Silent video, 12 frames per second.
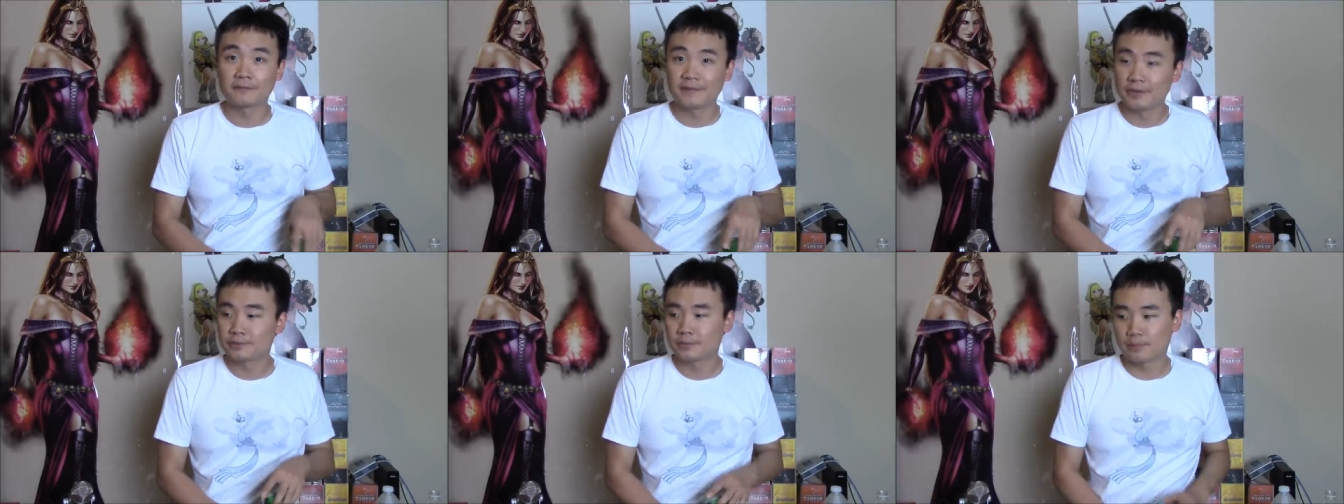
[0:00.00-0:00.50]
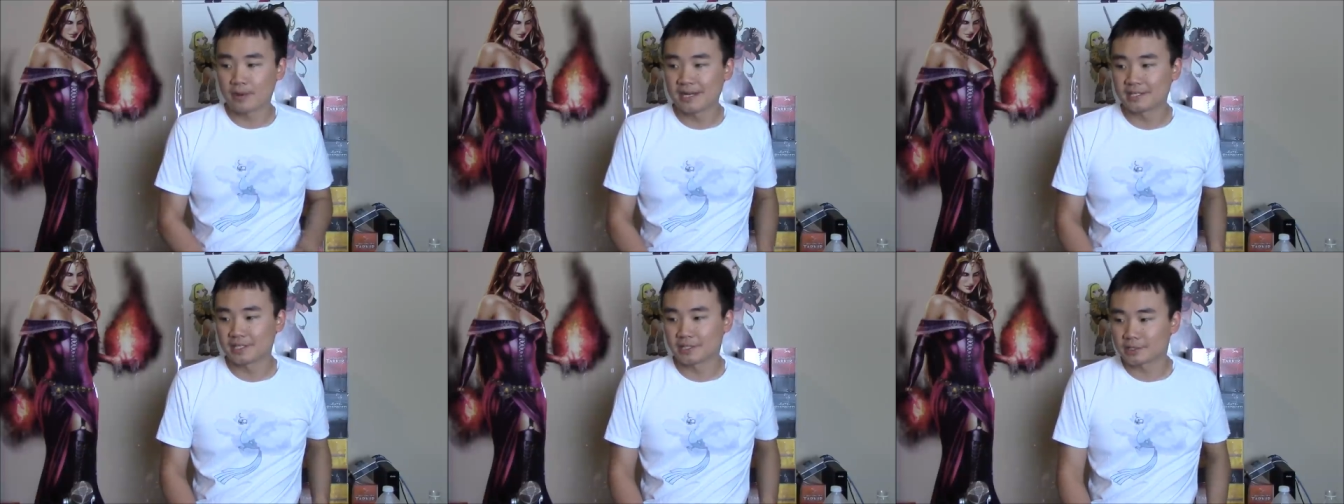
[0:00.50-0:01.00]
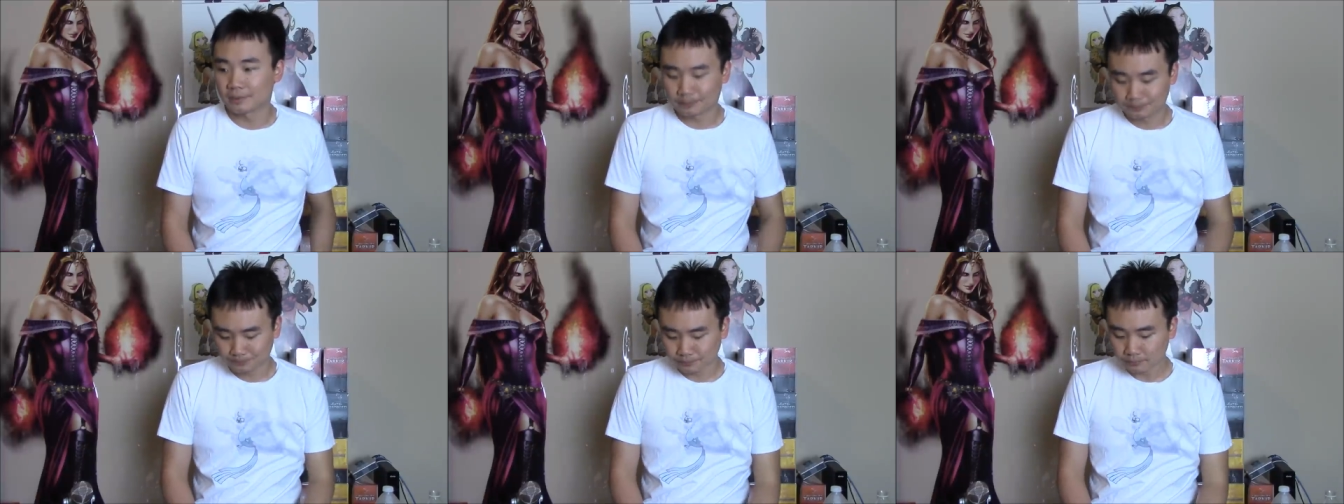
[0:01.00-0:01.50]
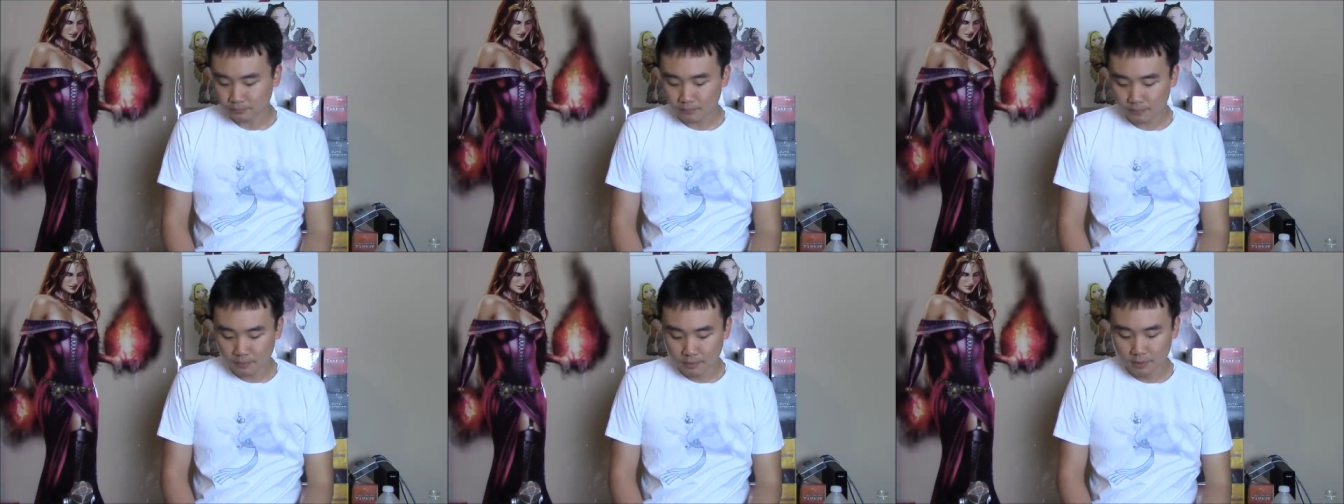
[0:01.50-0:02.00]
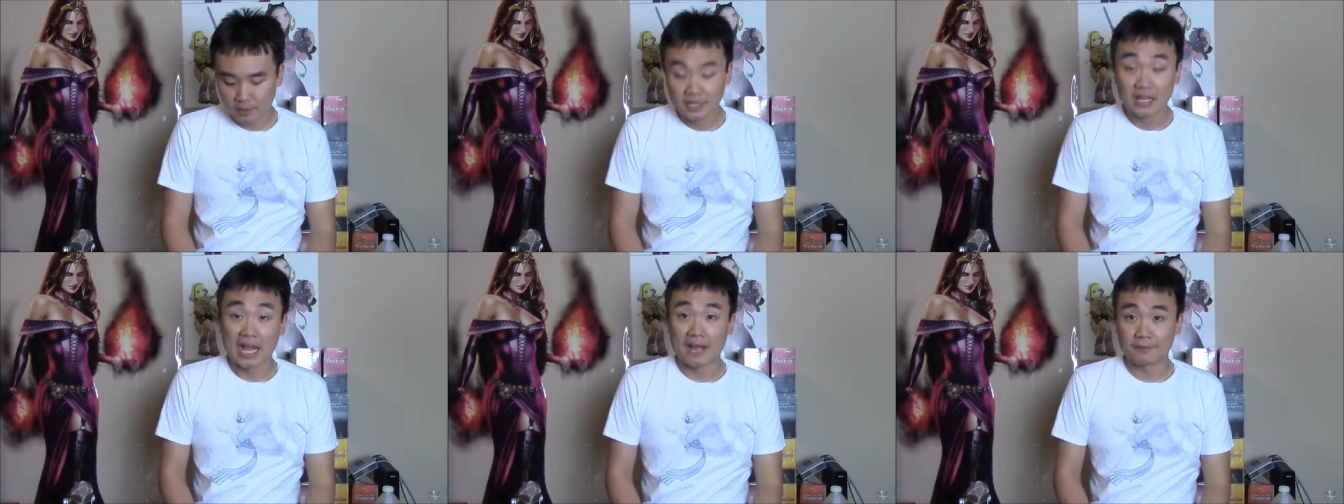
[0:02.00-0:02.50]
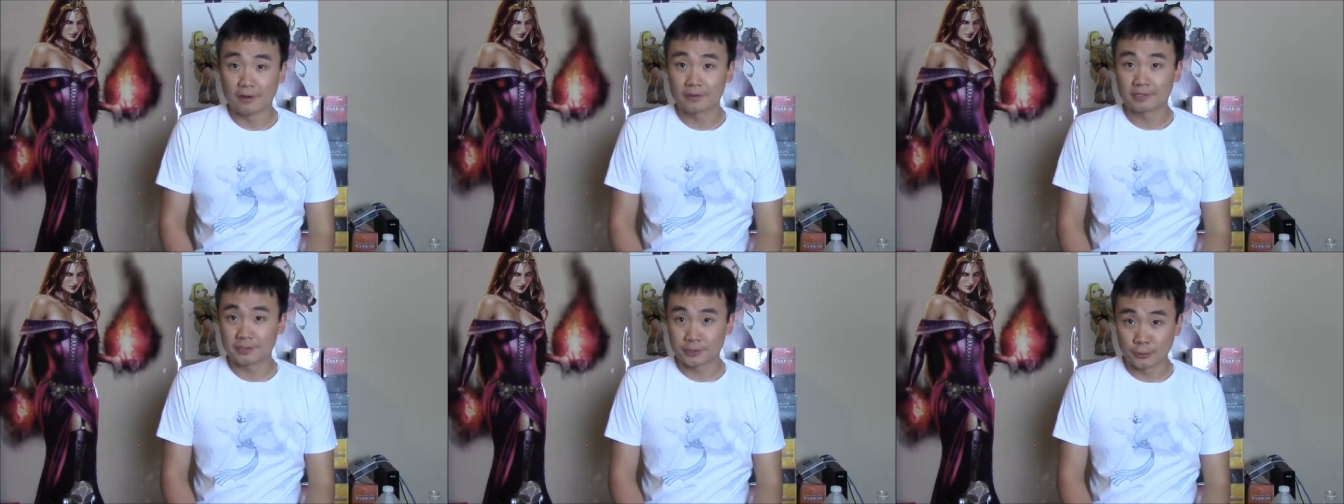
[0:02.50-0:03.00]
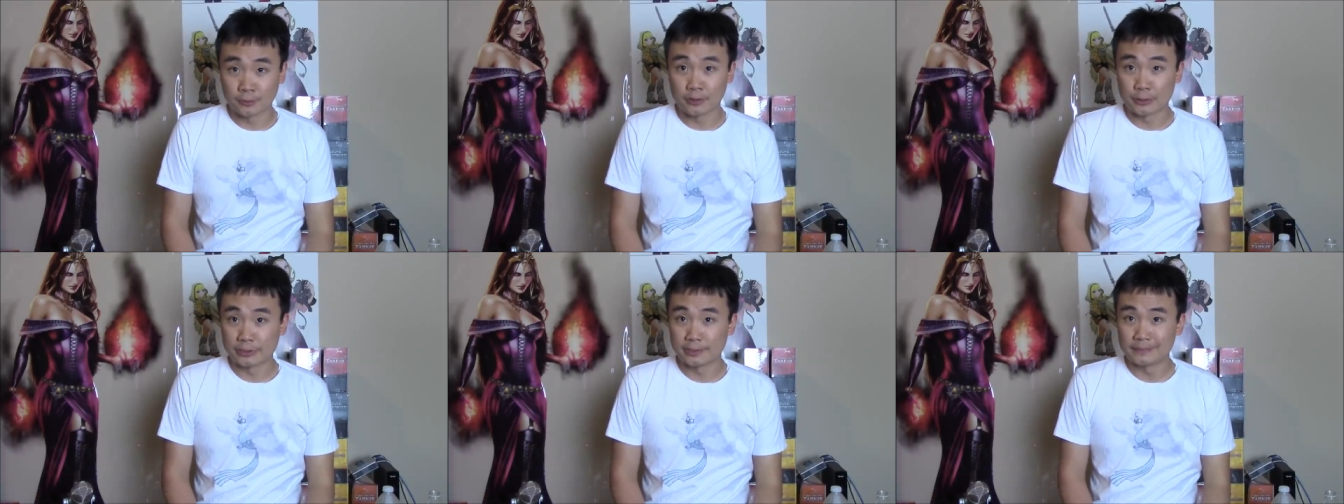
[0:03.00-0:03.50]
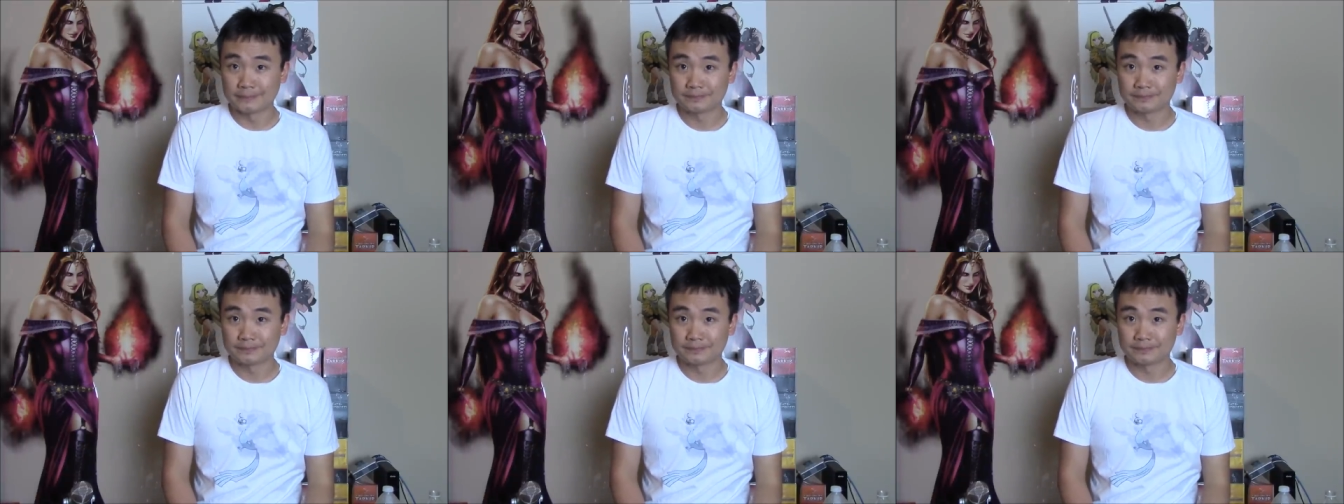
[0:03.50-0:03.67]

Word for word: future prices. I've talked to a store owner,